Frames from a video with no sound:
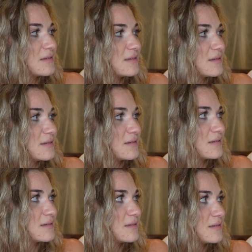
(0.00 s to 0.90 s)

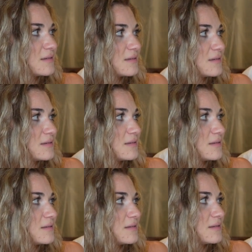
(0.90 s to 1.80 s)

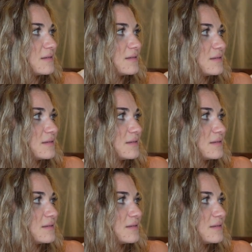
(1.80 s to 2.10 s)
[no speech]